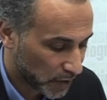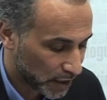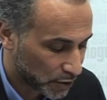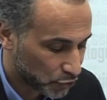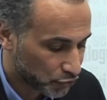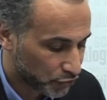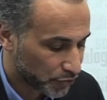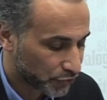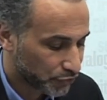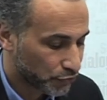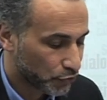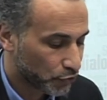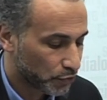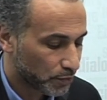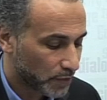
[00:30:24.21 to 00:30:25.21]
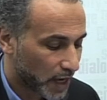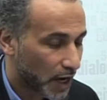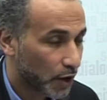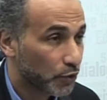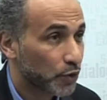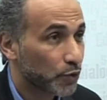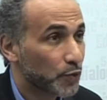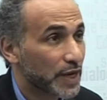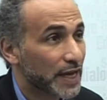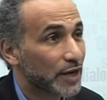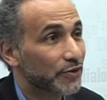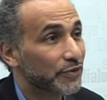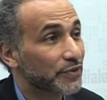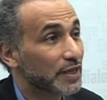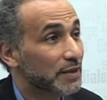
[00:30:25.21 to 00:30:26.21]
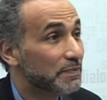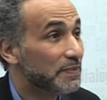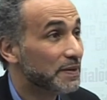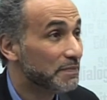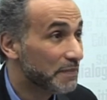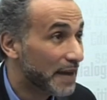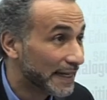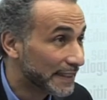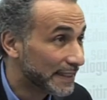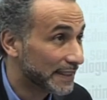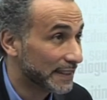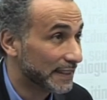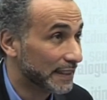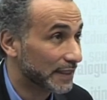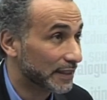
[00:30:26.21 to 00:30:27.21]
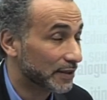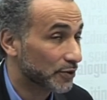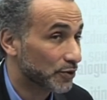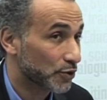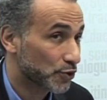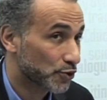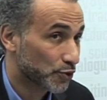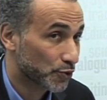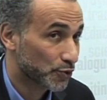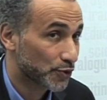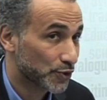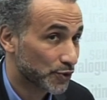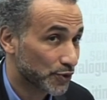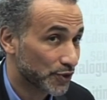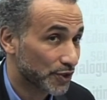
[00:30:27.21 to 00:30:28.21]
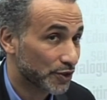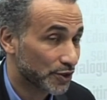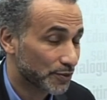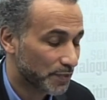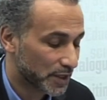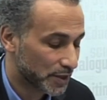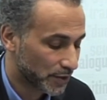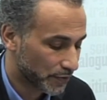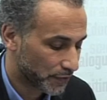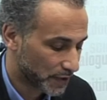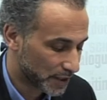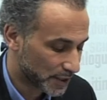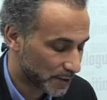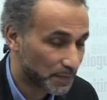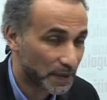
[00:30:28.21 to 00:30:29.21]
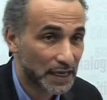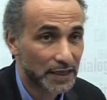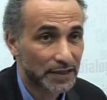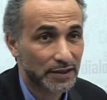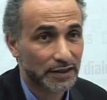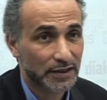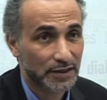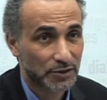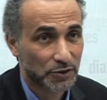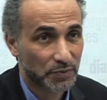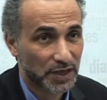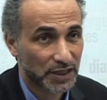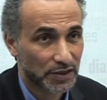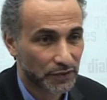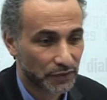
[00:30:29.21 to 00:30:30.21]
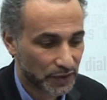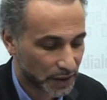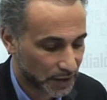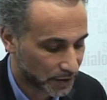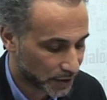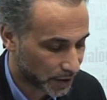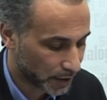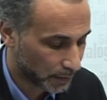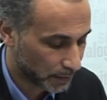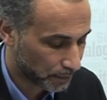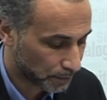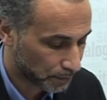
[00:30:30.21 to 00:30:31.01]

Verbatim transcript: and to reform our way of implementing the sources in a specific space and in a specific time.